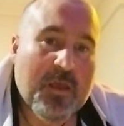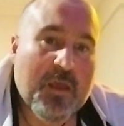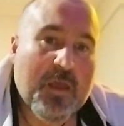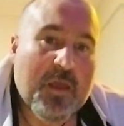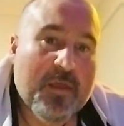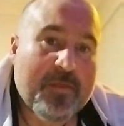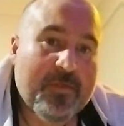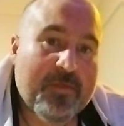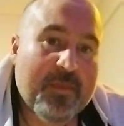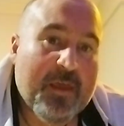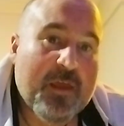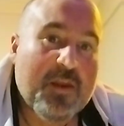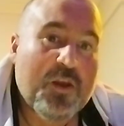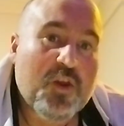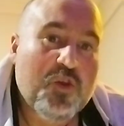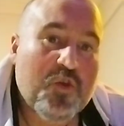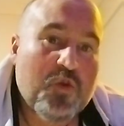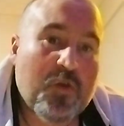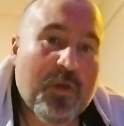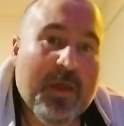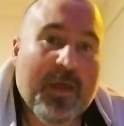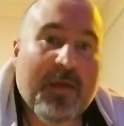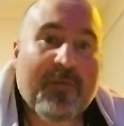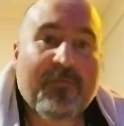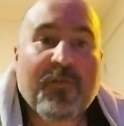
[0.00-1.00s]
And then
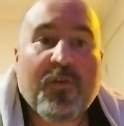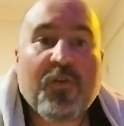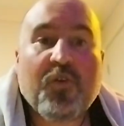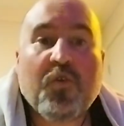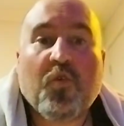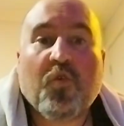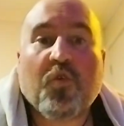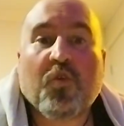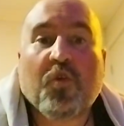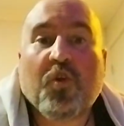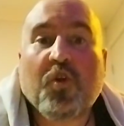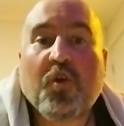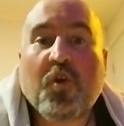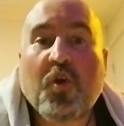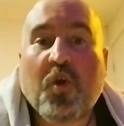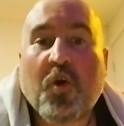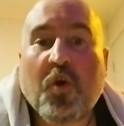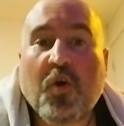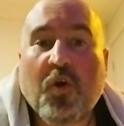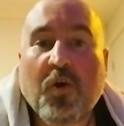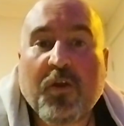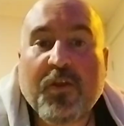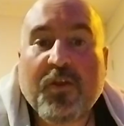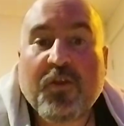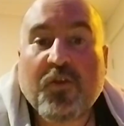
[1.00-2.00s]
you have your
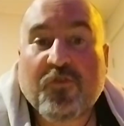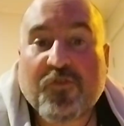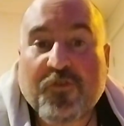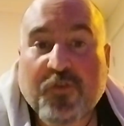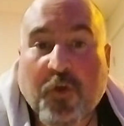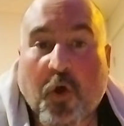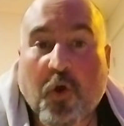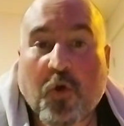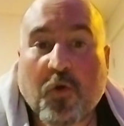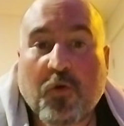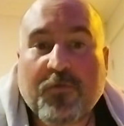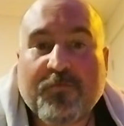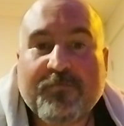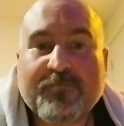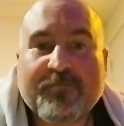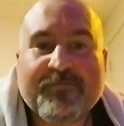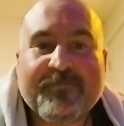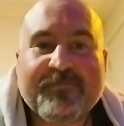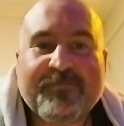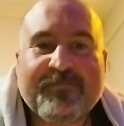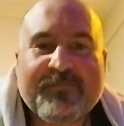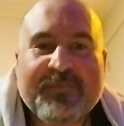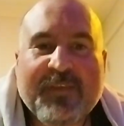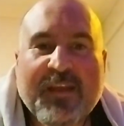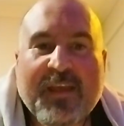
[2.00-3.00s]
soul
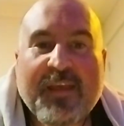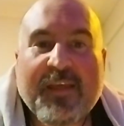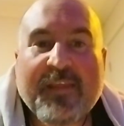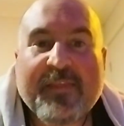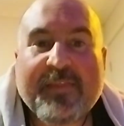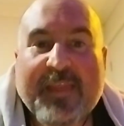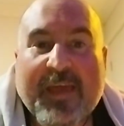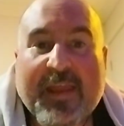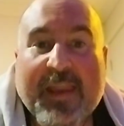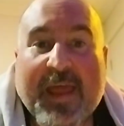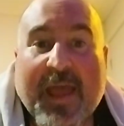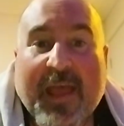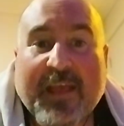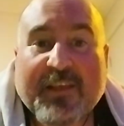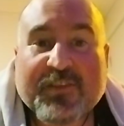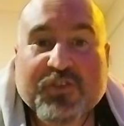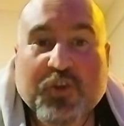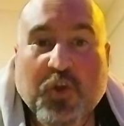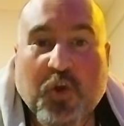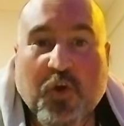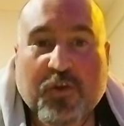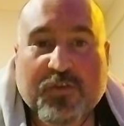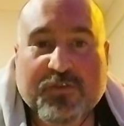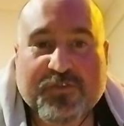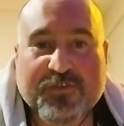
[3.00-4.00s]
that has
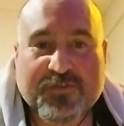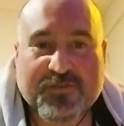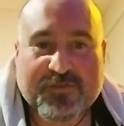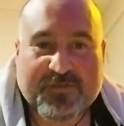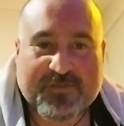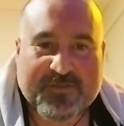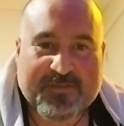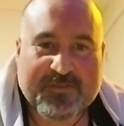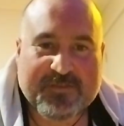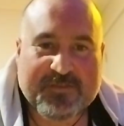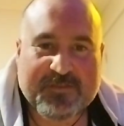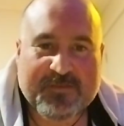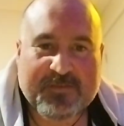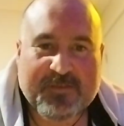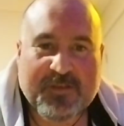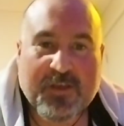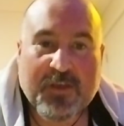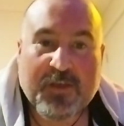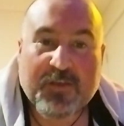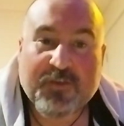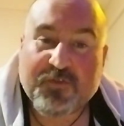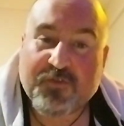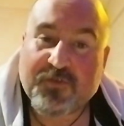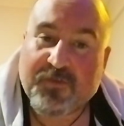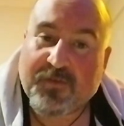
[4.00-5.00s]
conscience.
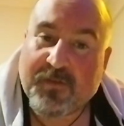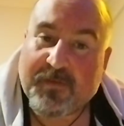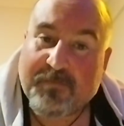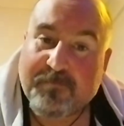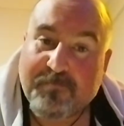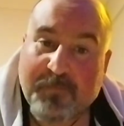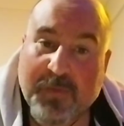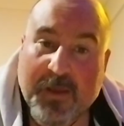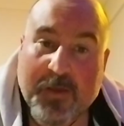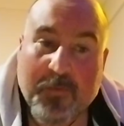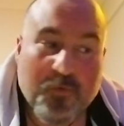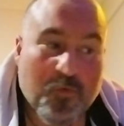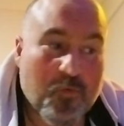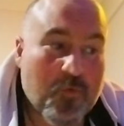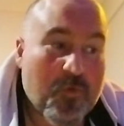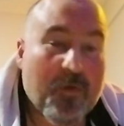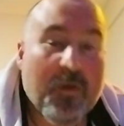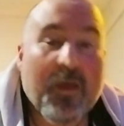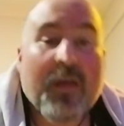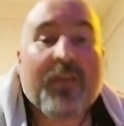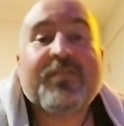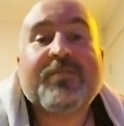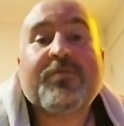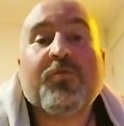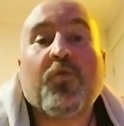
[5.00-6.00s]
People
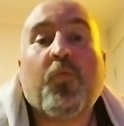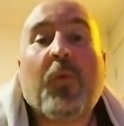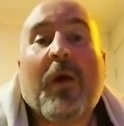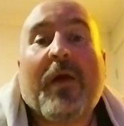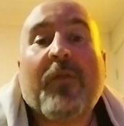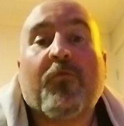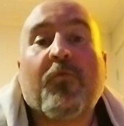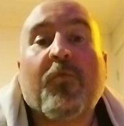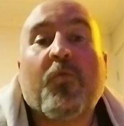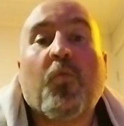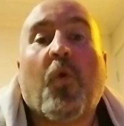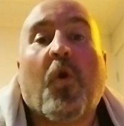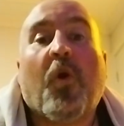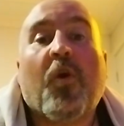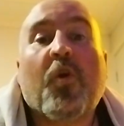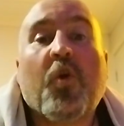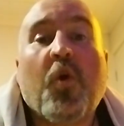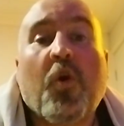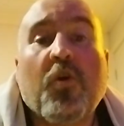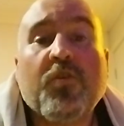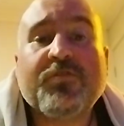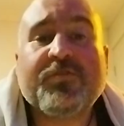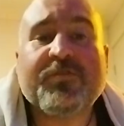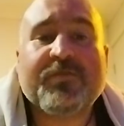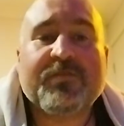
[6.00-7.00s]
are still wondering what
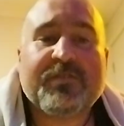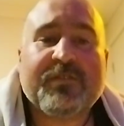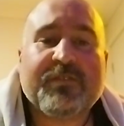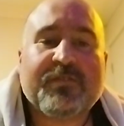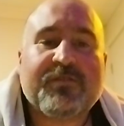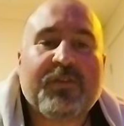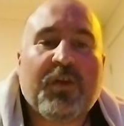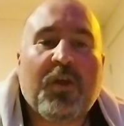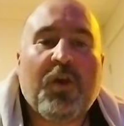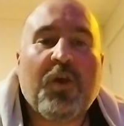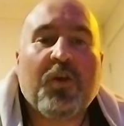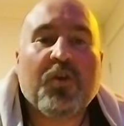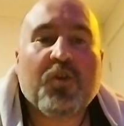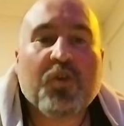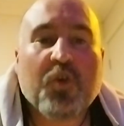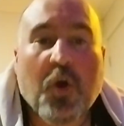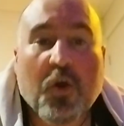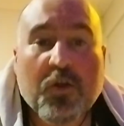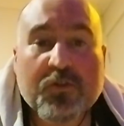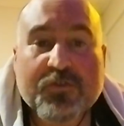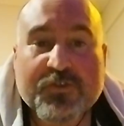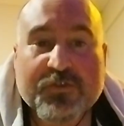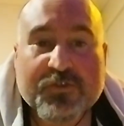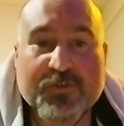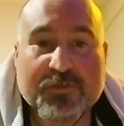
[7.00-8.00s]
conscience is.
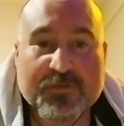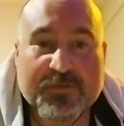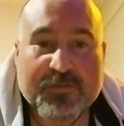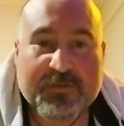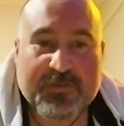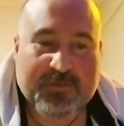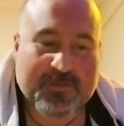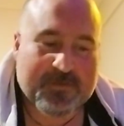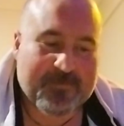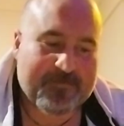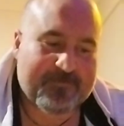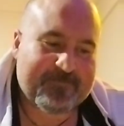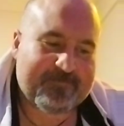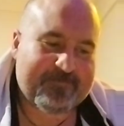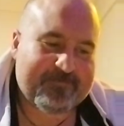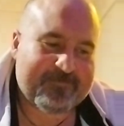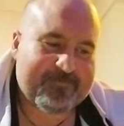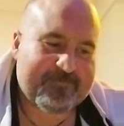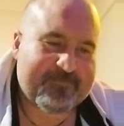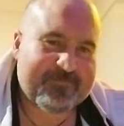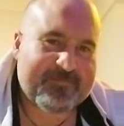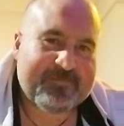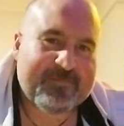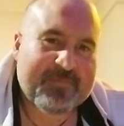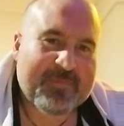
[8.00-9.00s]
Conscience
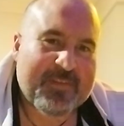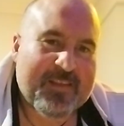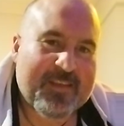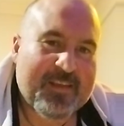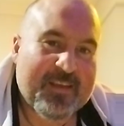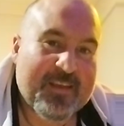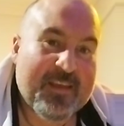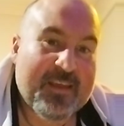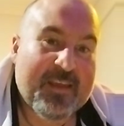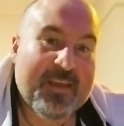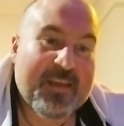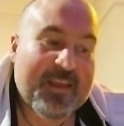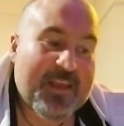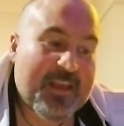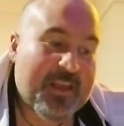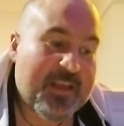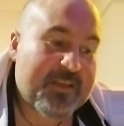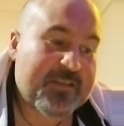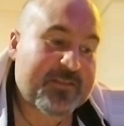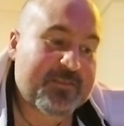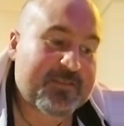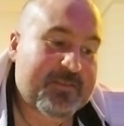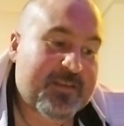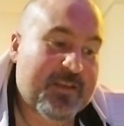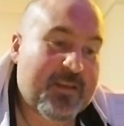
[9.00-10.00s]

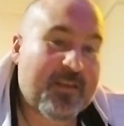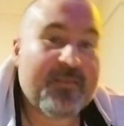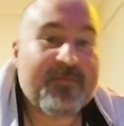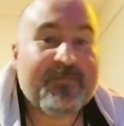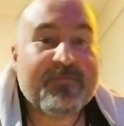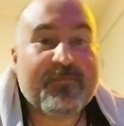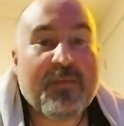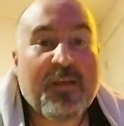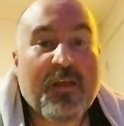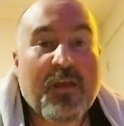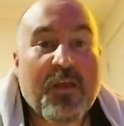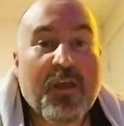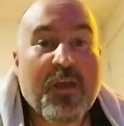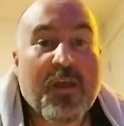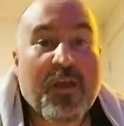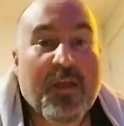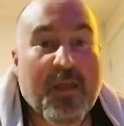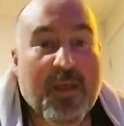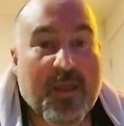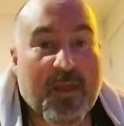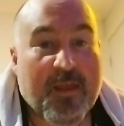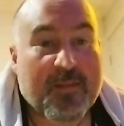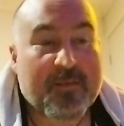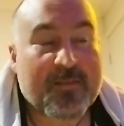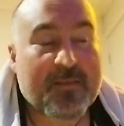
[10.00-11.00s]
is,
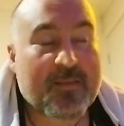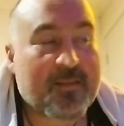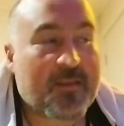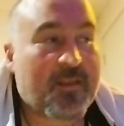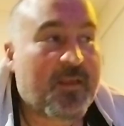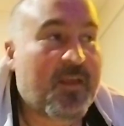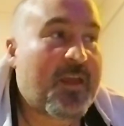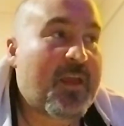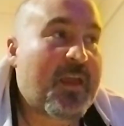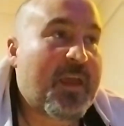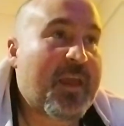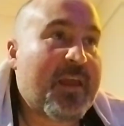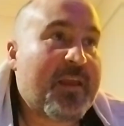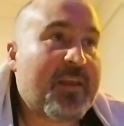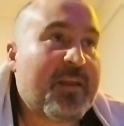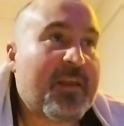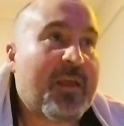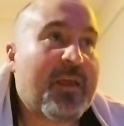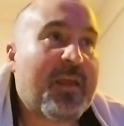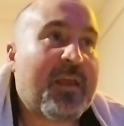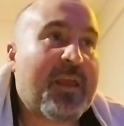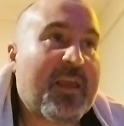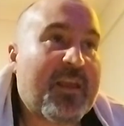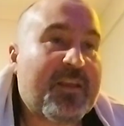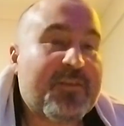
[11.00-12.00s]
and it
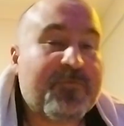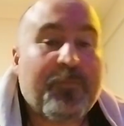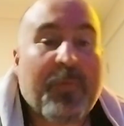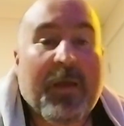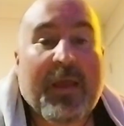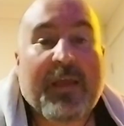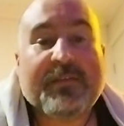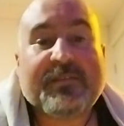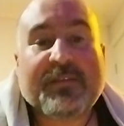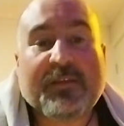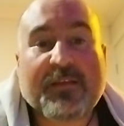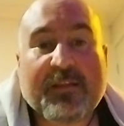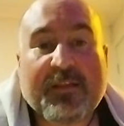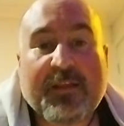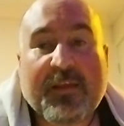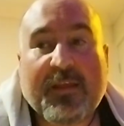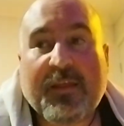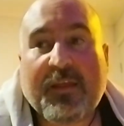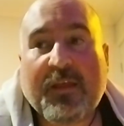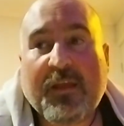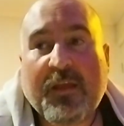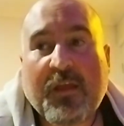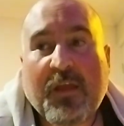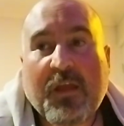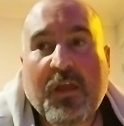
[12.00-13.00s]
is basically,